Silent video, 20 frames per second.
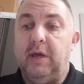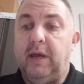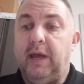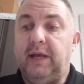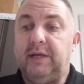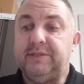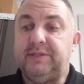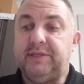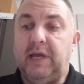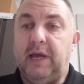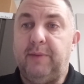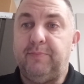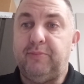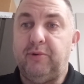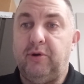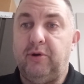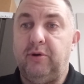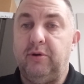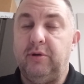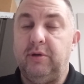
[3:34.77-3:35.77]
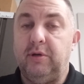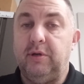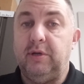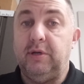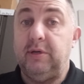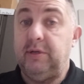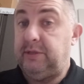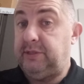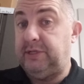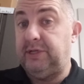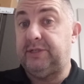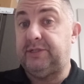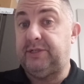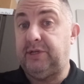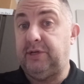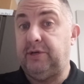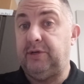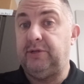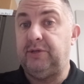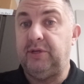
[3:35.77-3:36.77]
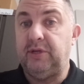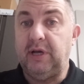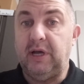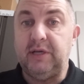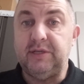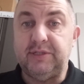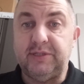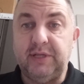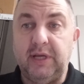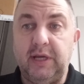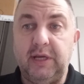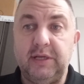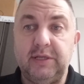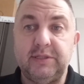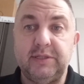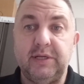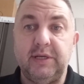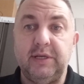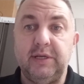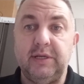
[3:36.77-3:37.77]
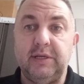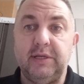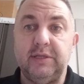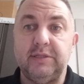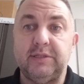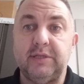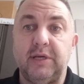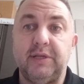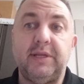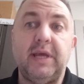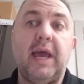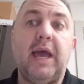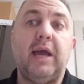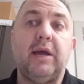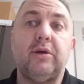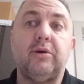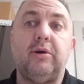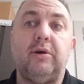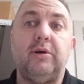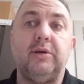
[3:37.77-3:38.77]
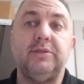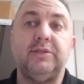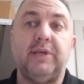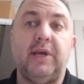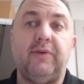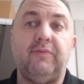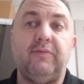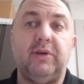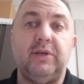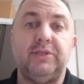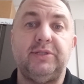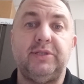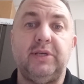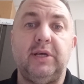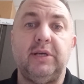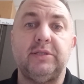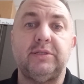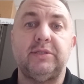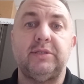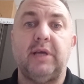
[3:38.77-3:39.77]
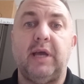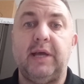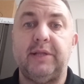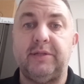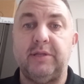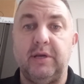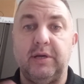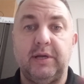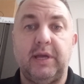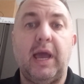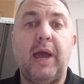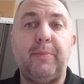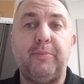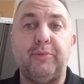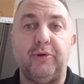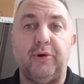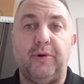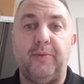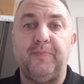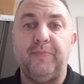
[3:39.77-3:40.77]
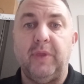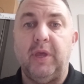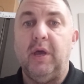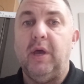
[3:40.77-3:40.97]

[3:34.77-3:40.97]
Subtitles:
An example, just here in the United States, is the attack on January 6th at the Capitol.